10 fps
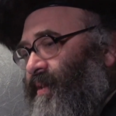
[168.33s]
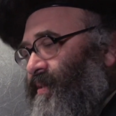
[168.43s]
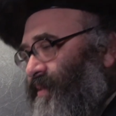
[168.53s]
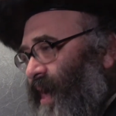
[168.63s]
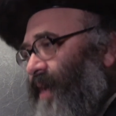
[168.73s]

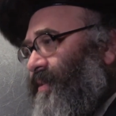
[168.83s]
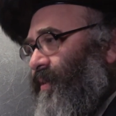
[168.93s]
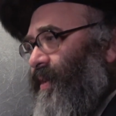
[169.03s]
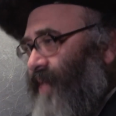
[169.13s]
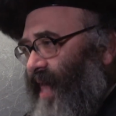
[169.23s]
The Zionist
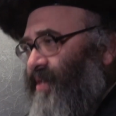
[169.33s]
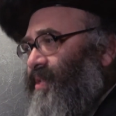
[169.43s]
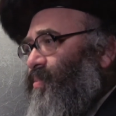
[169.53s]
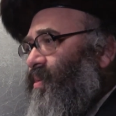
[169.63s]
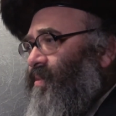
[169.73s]

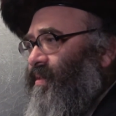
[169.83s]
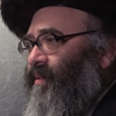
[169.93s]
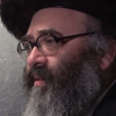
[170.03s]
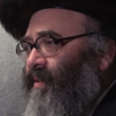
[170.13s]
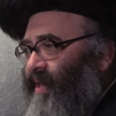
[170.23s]
Organizations wanted to
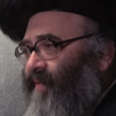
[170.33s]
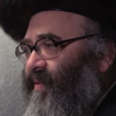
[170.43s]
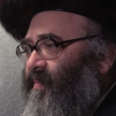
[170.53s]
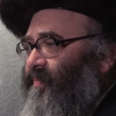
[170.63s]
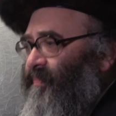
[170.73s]
give
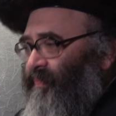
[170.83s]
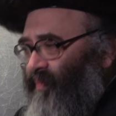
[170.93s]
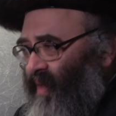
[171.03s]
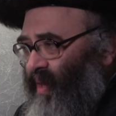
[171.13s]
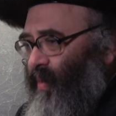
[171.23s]
him
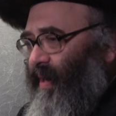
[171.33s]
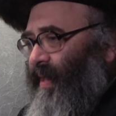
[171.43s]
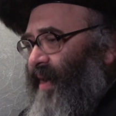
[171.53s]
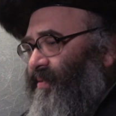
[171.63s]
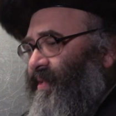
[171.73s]

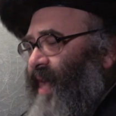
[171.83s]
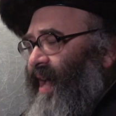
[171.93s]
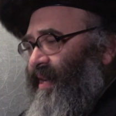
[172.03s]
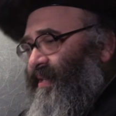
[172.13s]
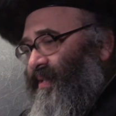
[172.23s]

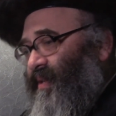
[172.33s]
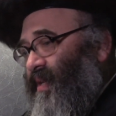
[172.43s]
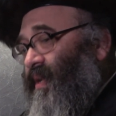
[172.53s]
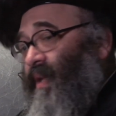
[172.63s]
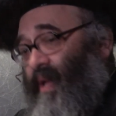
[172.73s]
$20,000.
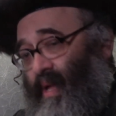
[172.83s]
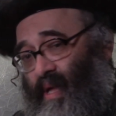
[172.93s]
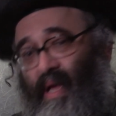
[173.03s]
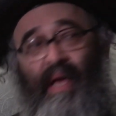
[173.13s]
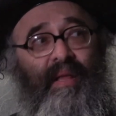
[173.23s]

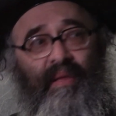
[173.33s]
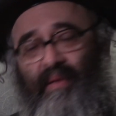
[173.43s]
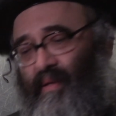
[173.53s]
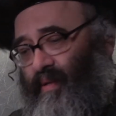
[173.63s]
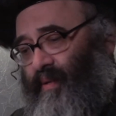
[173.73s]
And